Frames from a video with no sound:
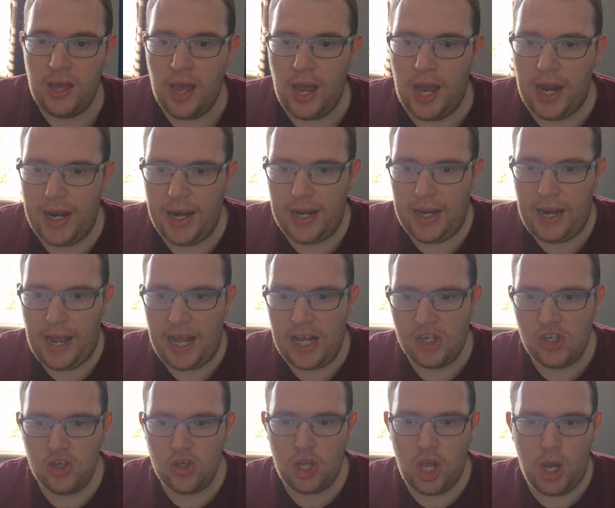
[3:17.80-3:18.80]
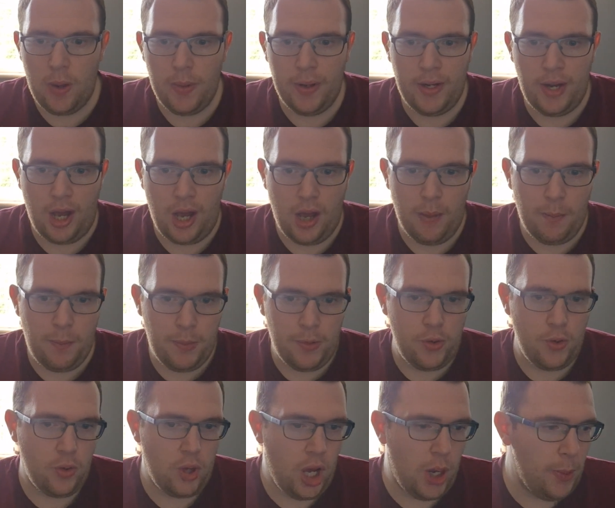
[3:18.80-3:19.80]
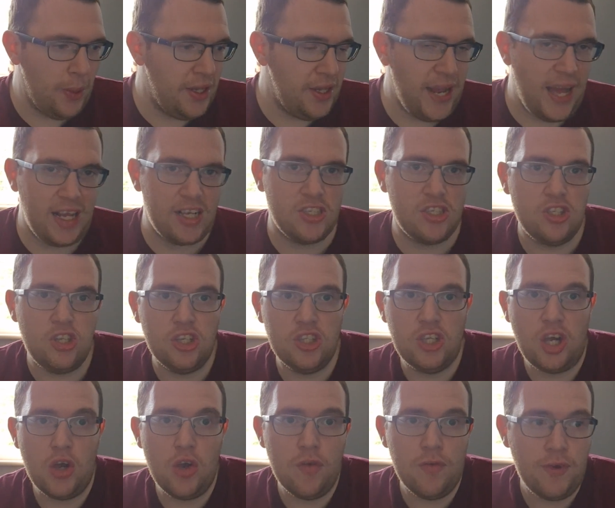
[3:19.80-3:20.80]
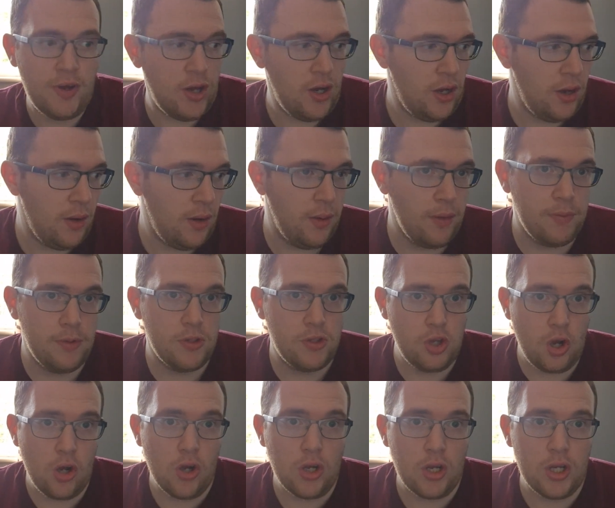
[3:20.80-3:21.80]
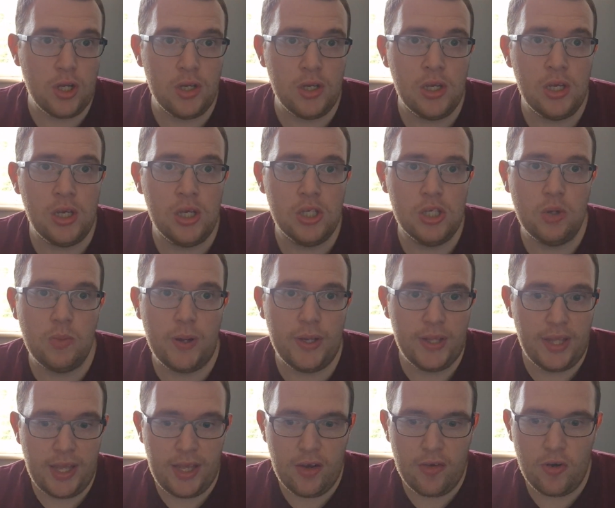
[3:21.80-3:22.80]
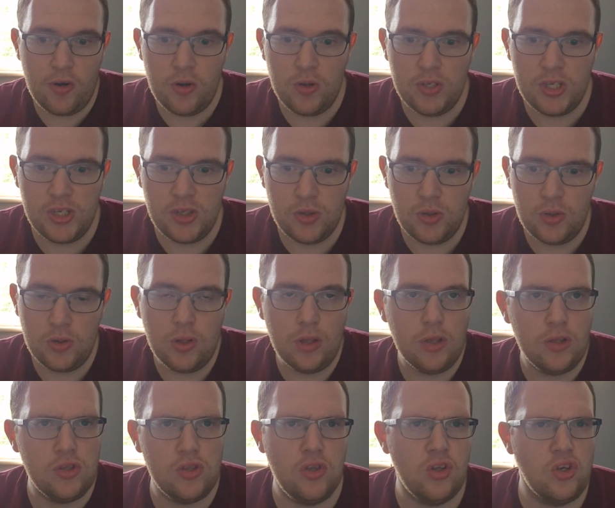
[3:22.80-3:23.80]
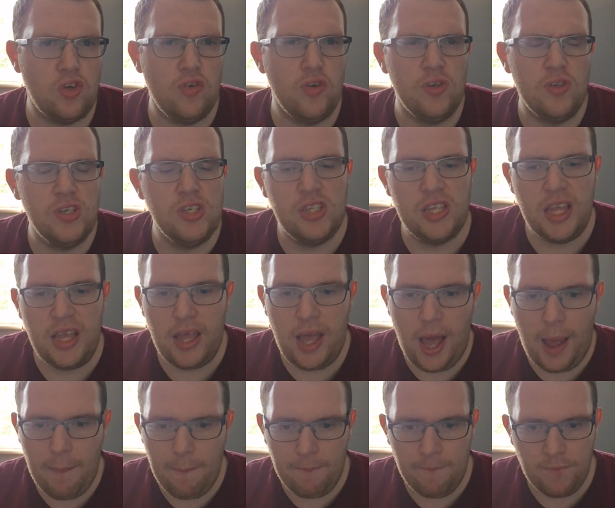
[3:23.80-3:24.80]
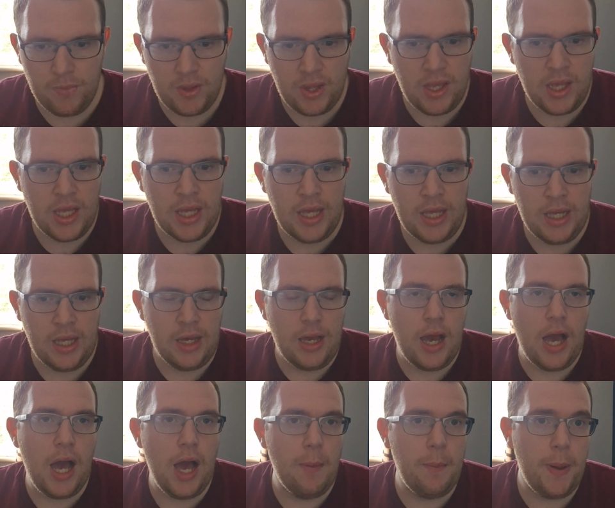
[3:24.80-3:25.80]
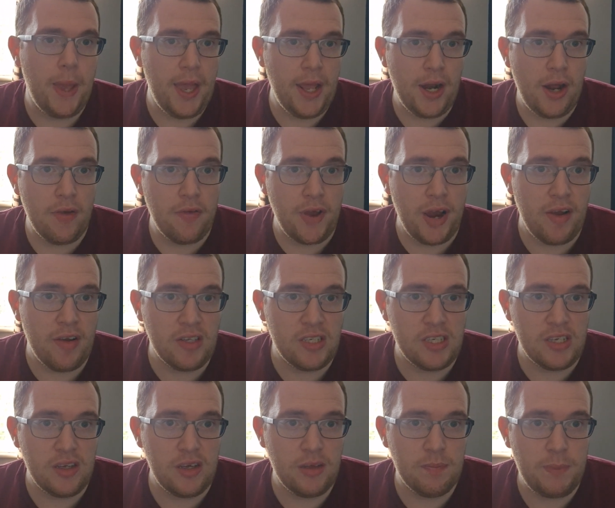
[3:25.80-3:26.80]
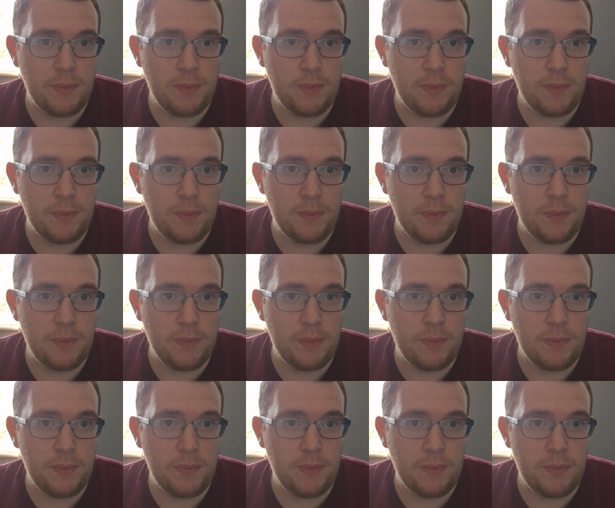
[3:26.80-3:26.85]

and as you're going up, you're going next to the Dover dock, so where the cruises, or not cruises, the P&O ferries,